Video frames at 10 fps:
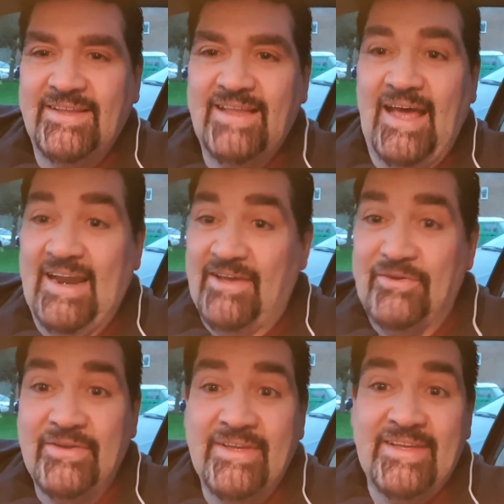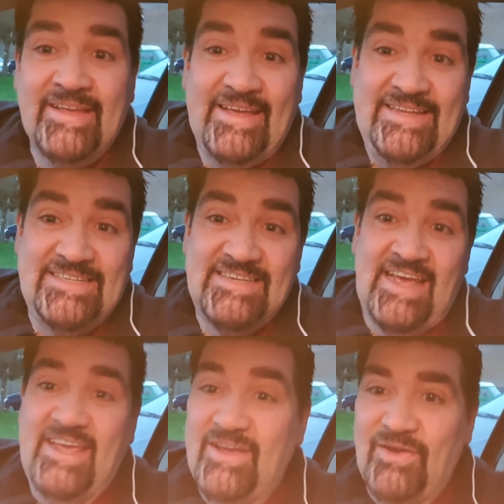Hello, it's
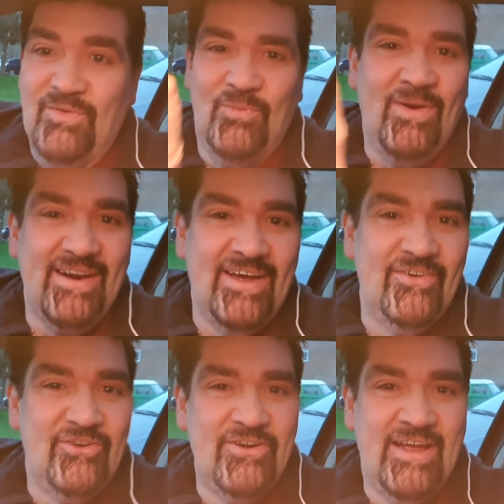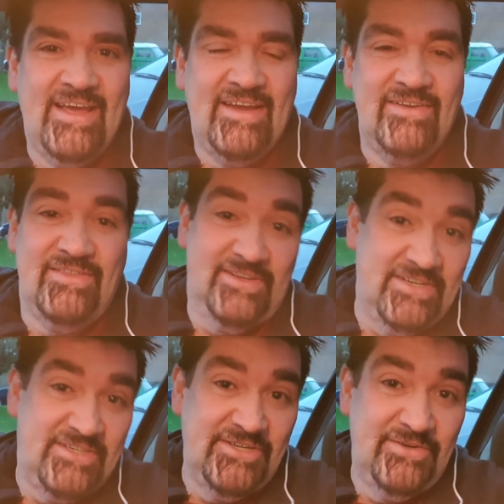day
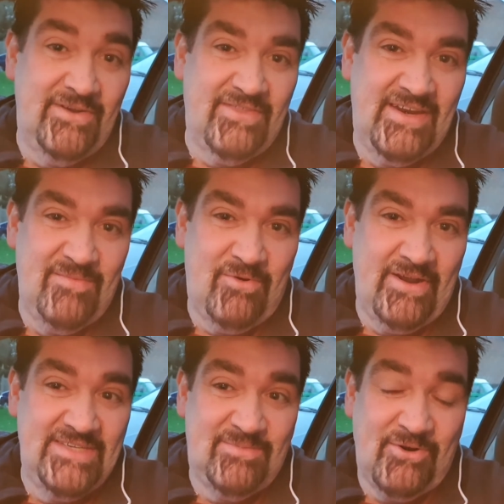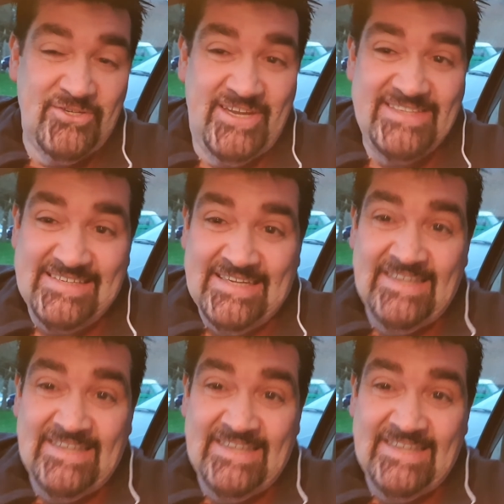132 of the Liberator project,